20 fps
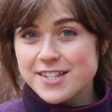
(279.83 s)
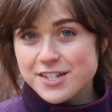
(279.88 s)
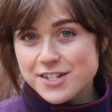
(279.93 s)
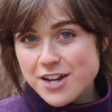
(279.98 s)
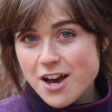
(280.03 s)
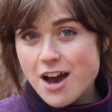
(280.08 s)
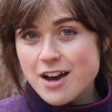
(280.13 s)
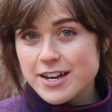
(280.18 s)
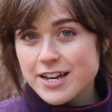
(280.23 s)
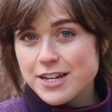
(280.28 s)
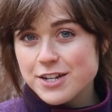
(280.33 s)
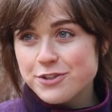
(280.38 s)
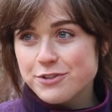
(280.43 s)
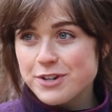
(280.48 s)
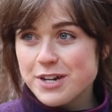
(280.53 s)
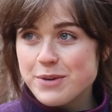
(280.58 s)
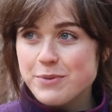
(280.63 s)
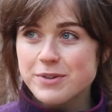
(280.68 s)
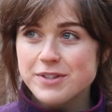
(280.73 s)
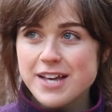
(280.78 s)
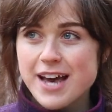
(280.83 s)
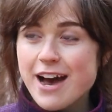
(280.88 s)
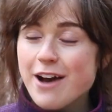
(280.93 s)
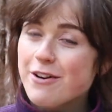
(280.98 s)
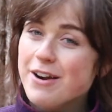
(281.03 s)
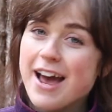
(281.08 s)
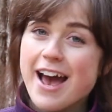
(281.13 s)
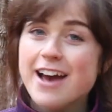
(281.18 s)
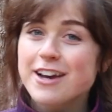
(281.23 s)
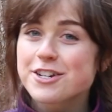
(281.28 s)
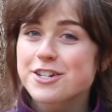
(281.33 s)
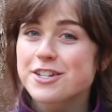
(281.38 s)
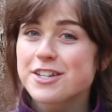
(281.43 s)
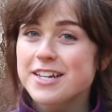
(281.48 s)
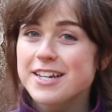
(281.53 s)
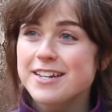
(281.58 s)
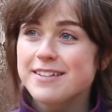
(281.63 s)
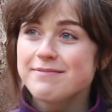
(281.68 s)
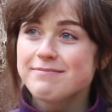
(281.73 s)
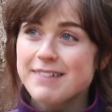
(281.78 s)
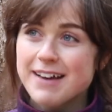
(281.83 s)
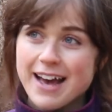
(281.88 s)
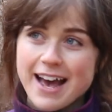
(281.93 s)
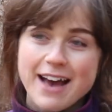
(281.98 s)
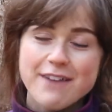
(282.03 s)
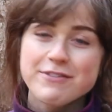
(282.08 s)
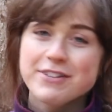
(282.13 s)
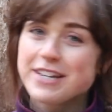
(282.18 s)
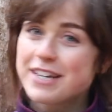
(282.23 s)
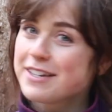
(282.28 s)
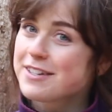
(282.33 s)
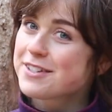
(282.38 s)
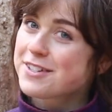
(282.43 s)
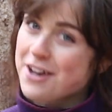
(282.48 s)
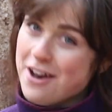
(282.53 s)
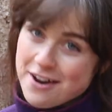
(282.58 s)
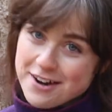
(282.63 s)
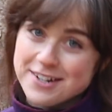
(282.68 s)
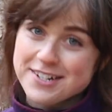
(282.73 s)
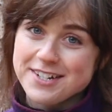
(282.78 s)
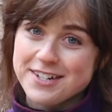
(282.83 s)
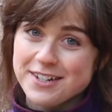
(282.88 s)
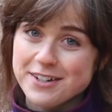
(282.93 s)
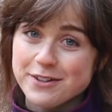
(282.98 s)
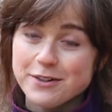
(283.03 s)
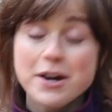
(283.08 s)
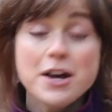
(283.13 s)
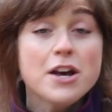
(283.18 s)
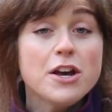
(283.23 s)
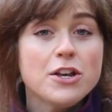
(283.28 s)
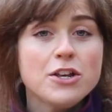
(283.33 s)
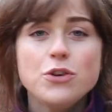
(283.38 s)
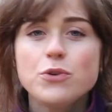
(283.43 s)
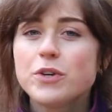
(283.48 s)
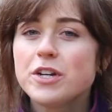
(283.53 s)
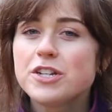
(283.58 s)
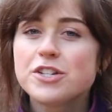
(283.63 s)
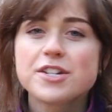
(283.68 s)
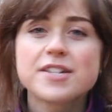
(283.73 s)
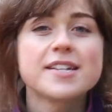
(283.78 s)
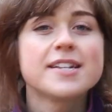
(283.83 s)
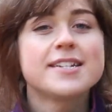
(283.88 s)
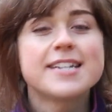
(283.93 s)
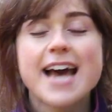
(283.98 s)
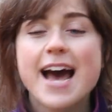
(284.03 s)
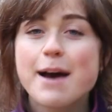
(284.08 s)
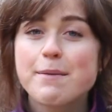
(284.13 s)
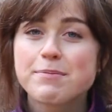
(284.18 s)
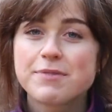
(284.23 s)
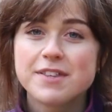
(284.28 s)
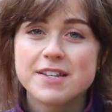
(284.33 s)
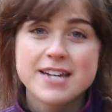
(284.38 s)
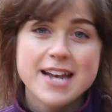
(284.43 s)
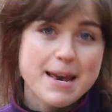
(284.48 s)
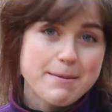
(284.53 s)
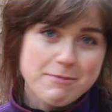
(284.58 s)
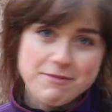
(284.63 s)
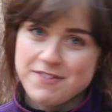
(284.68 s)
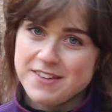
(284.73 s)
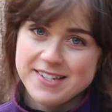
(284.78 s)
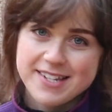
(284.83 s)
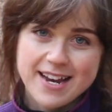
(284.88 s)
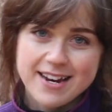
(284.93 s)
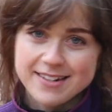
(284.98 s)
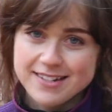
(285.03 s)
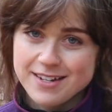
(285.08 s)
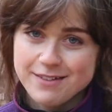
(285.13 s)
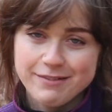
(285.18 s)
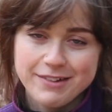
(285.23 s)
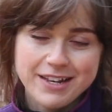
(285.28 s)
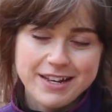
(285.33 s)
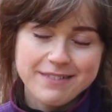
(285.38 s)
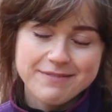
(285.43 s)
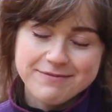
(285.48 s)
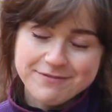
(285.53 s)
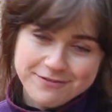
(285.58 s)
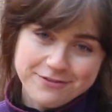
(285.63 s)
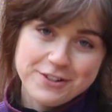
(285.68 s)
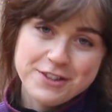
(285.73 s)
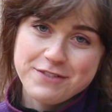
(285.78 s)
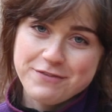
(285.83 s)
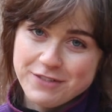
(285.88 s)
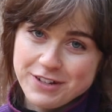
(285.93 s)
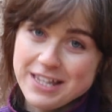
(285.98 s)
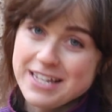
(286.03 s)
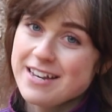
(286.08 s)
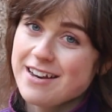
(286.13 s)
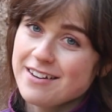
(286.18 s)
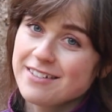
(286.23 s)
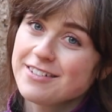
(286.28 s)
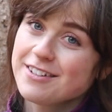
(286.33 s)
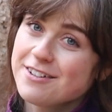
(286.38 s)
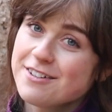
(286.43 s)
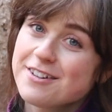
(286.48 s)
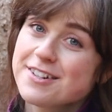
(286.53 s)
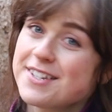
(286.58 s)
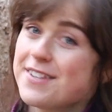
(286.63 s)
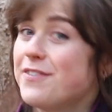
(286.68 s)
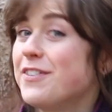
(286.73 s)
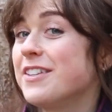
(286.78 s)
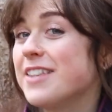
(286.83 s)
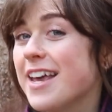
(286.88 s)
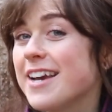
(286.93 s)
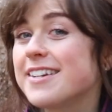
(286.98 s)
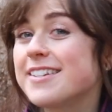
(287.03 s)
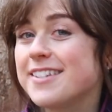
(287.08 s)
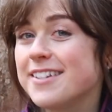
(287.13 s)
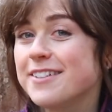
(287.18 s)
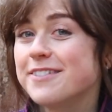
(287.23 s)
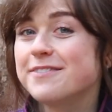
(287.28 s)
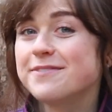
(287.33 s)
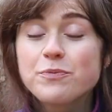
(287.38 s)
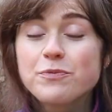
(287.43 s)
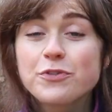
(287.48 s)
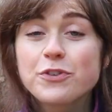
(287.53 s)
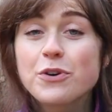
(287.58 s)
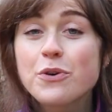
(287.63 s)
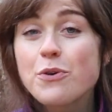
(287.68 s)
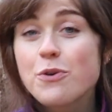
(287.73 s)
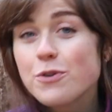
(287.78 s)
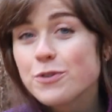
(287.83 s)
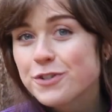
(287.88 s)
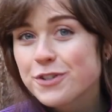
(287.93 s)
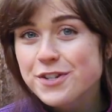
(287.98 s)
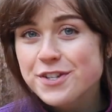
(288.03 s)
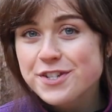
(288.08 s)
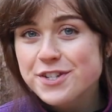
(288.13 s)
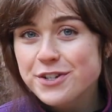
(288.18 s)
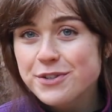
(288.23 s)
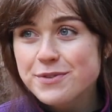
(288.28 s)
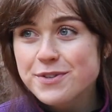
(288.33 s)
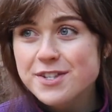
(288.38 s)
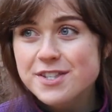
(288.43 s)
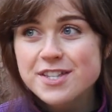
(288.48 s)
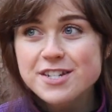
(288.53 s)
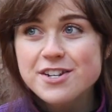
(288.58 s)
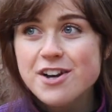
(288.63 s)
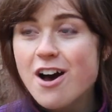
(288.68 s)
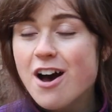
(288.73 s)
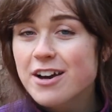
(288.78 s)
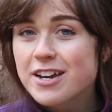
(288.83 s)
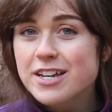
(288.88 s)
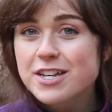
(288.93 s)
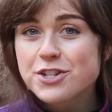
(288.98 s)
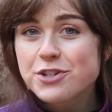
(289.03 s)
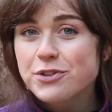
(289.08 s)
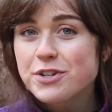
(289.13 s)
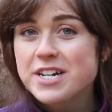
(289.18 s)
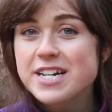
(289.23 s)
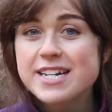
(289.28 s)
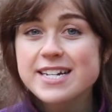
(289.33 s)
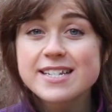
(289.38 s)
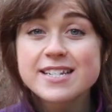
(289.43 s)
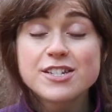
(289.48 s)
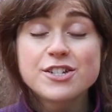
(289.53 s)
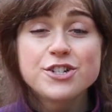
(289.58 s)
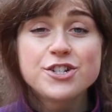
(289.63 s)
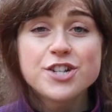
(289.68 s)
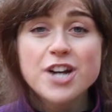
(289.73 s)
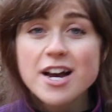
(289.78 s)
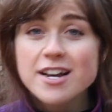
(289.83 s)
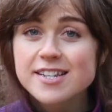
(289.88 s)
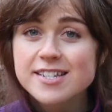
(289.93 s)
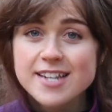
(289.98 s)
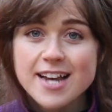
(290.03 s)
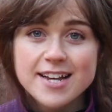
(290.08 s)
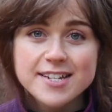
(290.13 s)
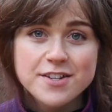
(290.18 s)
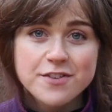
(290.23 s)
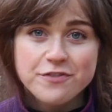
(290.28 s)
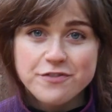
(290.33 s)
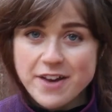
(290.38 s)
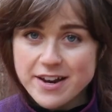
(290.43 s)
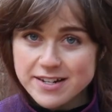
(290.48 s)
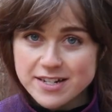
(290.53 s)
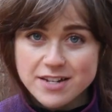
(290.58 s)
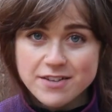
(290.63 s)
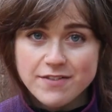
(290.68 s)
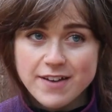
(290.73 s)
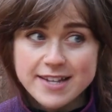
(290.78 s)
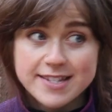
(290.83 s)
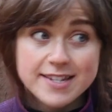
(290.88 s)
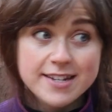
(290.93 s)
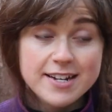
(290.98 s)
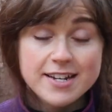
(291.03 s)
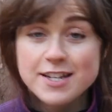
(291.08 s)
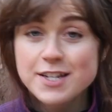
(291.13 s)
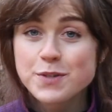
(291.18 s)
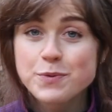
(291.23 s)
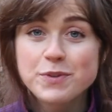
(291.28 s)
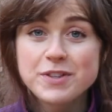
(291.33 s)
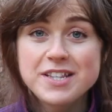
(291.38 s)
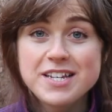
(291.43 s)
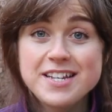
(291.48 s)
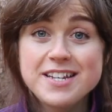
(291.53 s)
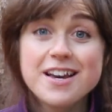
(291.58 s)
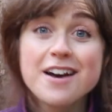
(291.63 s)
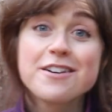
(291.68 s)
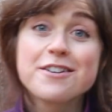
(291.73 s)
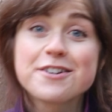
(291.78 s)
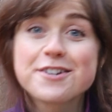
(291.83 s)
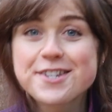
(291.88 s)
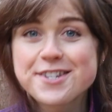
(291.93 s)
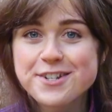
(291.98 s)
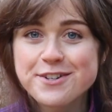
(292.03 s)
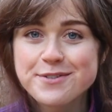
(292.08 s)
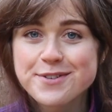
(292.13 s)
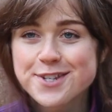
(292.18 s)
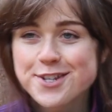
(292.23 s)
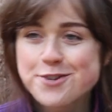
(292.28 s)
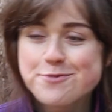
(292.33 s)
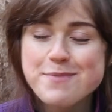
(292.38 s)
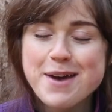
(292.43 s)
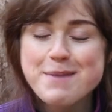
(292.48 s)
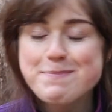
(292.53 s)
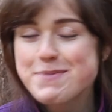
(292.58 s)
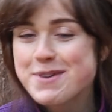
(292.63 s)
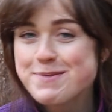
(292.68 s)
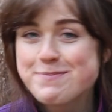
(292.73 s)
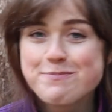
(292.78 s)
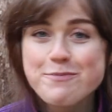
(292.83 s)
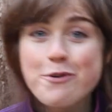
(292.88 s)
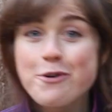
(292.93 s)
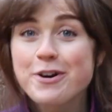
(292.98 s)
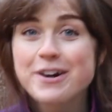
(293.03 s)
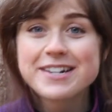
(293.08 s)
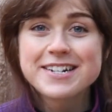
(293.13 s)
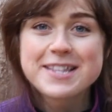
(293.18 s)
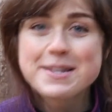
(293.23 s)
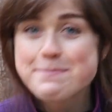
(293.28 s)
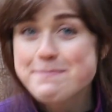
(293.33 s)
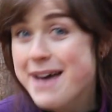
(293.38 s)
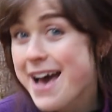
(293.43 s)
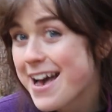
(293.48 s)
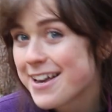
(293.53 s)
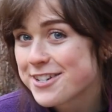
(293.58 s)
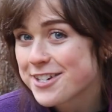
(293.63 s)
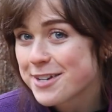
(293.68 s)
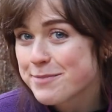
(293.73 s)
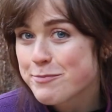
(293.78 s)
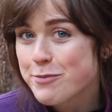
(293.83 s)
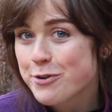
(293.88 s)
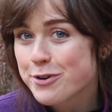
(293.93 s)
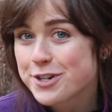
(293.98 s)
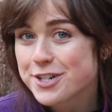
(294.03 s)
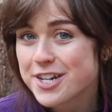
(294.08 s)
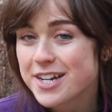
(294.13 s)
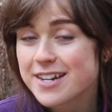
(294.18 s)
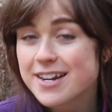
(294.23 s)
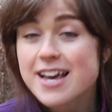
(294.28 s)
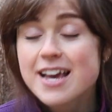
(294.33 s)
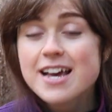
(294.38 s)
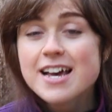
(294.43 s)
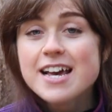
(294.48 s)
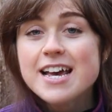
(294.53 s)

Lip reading: the talking tree without actually having it talk to you. You can just adapt the name of this activity for the really young learners if you'd like to. For older students, the talking tree is just as effective as it is with the younger students who might be more into the magic portion.